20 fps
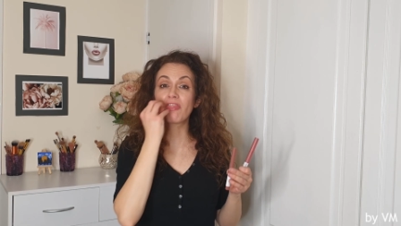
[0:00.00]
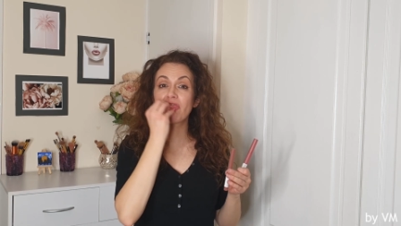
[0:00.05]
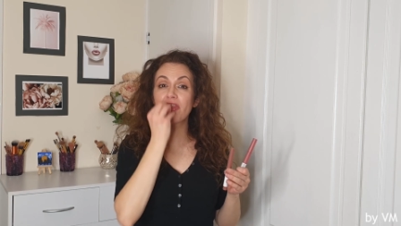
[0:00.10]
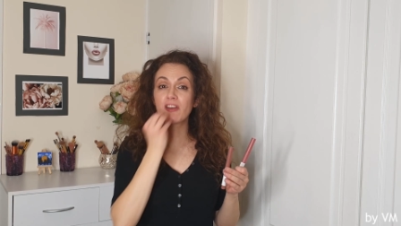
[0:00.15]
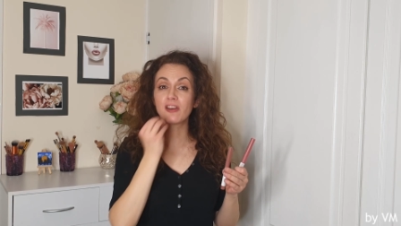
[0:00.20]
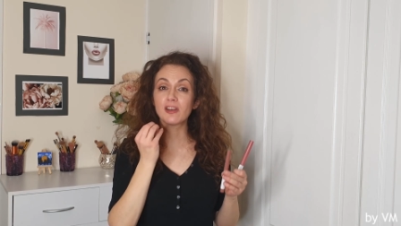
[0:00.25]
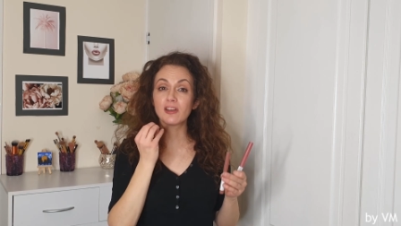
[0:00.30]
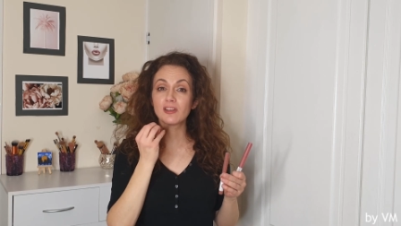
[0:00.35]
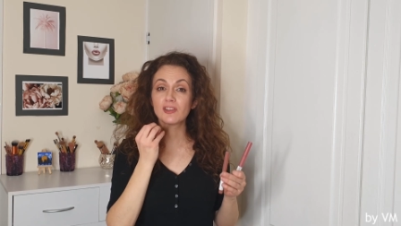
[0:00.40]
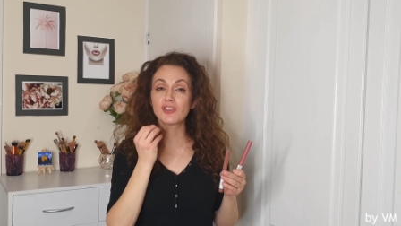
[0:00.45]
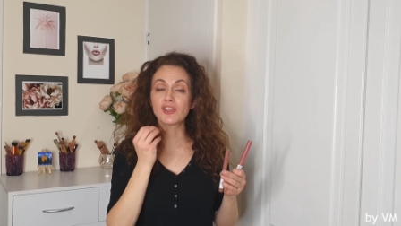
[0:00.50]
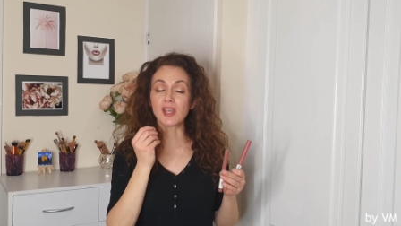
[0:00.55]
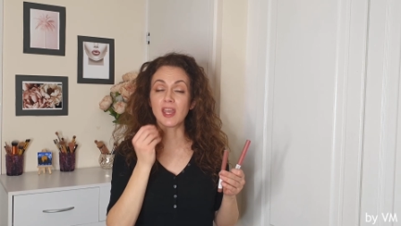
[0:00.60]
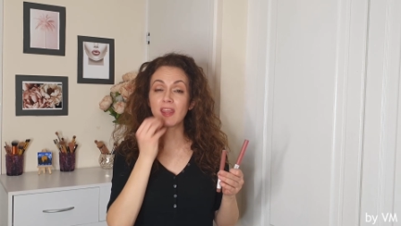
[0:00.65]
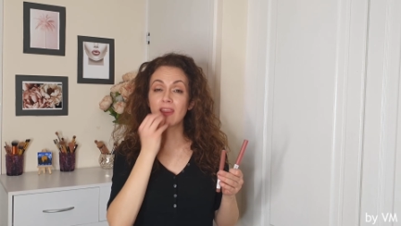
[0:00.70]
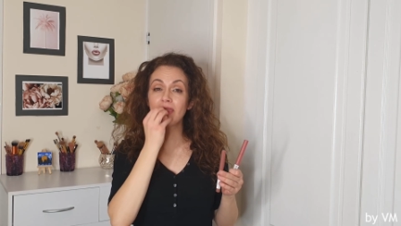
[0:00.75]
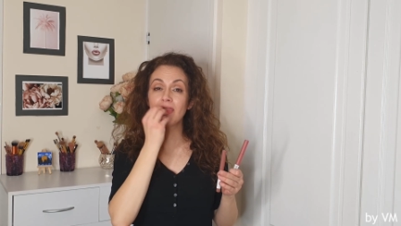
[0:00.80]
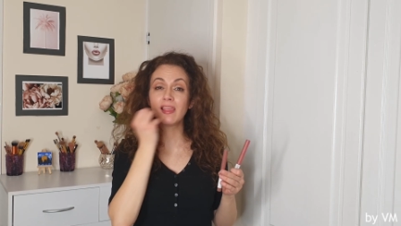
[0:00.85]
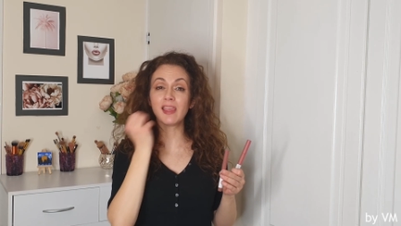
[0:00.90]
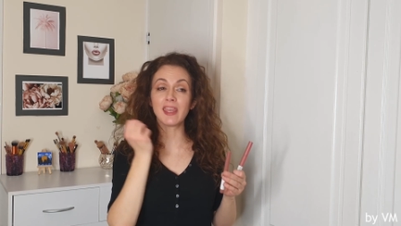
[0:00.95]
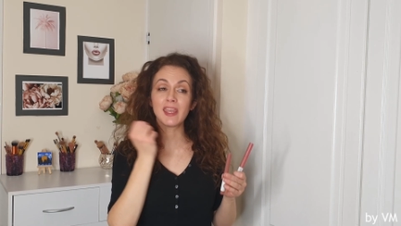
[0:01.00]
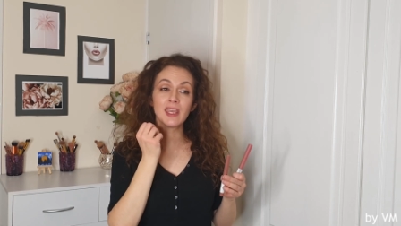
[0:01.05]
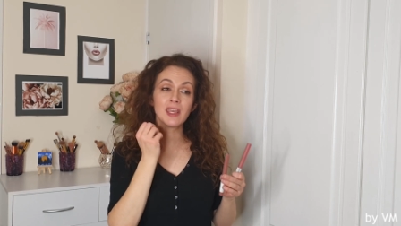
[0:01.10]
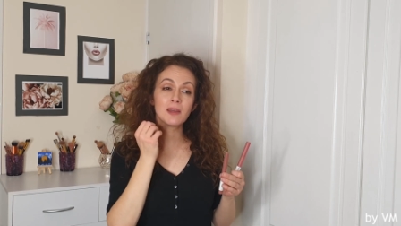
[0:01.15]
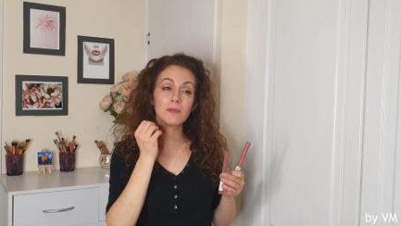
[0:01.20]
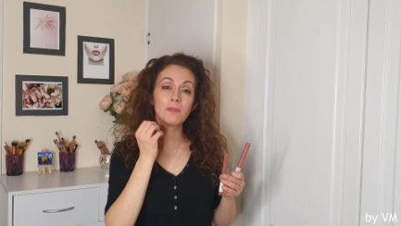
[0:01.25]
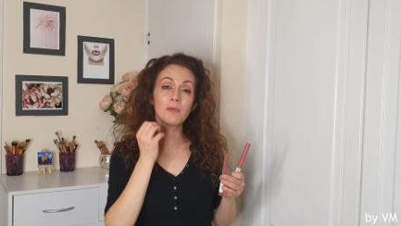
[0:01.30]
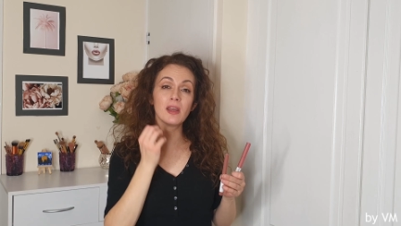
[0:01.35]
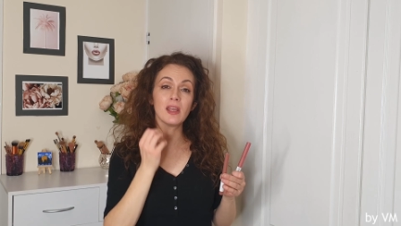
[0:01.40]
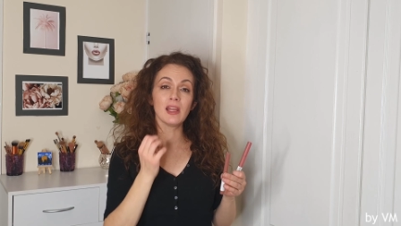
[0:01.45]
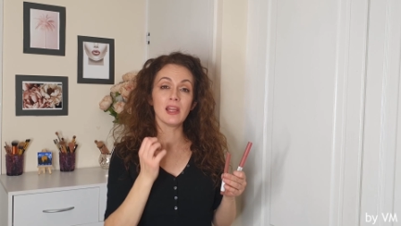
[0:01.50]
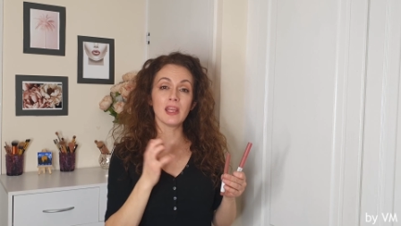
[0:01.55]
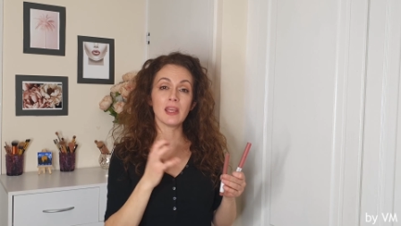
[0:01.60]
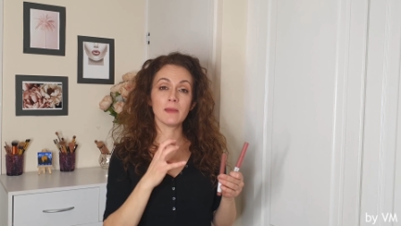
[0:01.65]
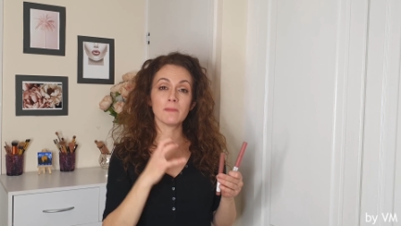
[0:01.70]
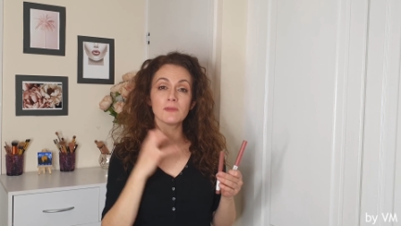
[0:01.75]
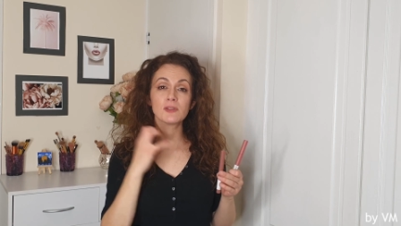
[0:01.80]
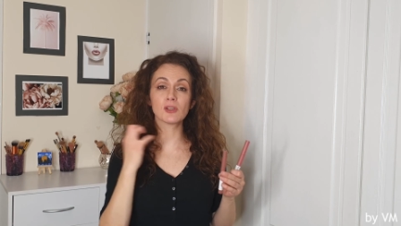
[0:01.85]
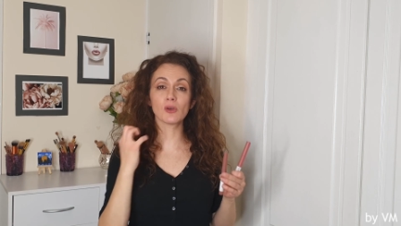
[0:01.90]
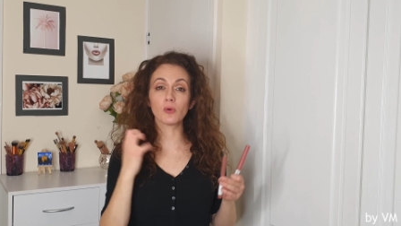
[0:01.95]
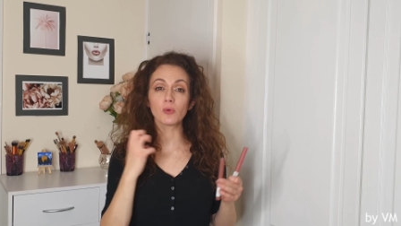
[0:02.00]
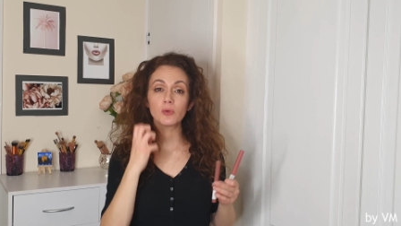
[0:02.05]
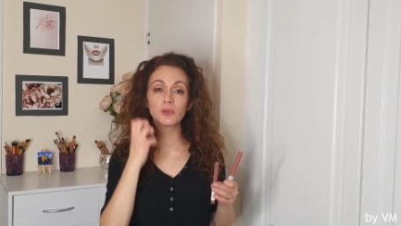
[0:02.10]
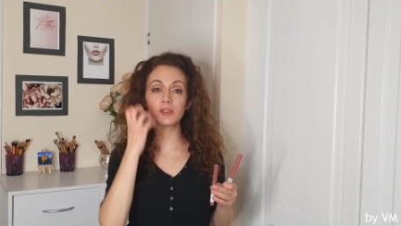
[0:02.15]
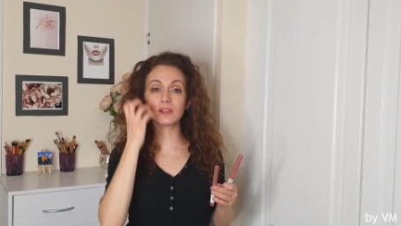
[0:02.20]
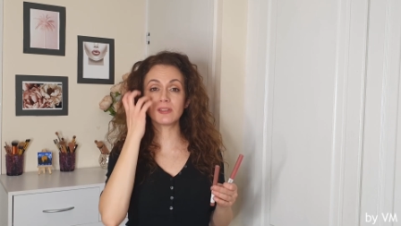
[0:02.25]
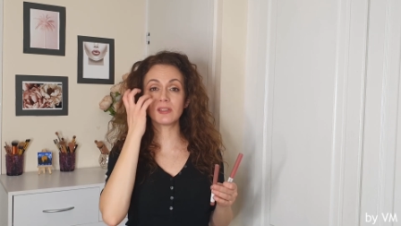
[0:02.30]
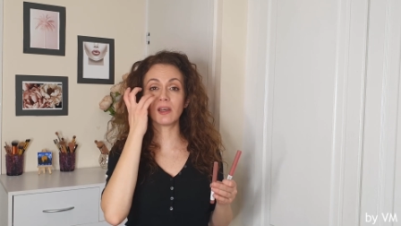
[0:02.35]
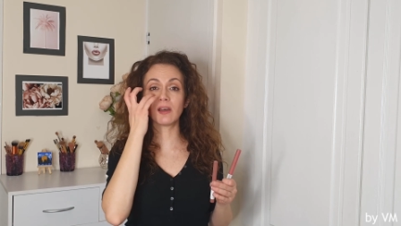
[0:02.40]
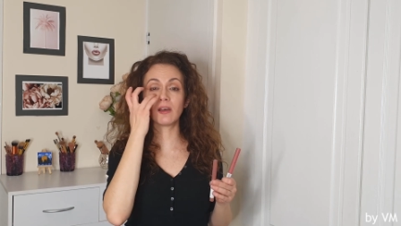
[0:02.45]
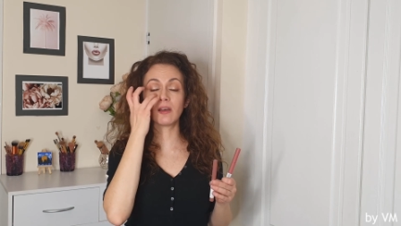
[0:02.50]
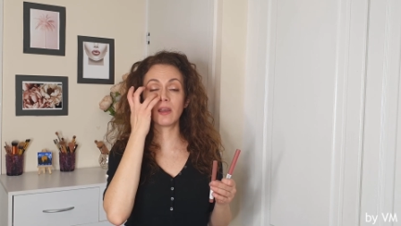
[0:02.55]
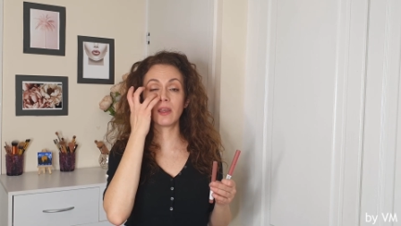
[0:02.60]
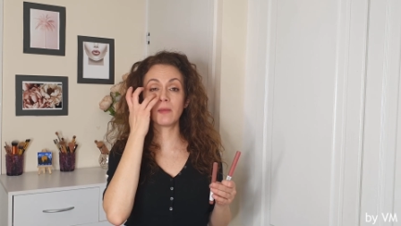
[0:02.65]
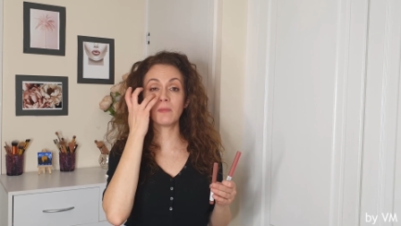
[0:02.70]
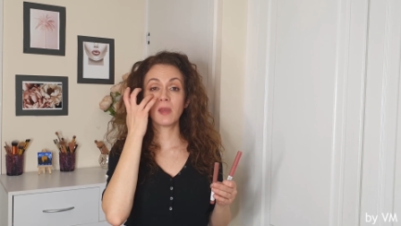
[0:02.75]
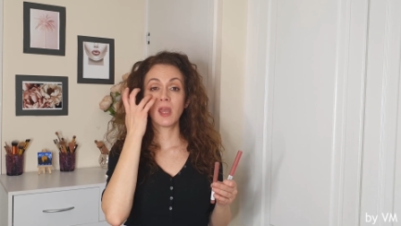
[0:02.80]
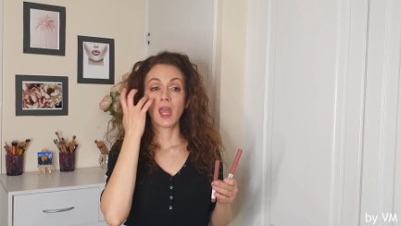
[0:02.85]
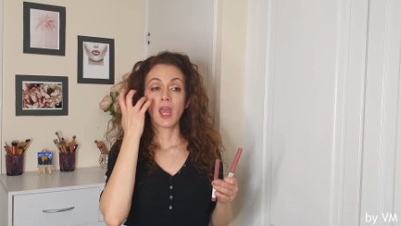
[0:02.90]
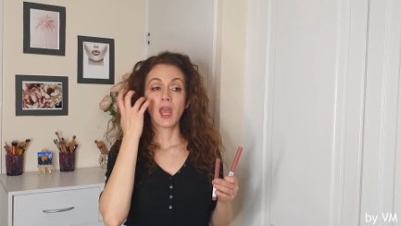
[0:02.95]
to touch and lick my lips all the time,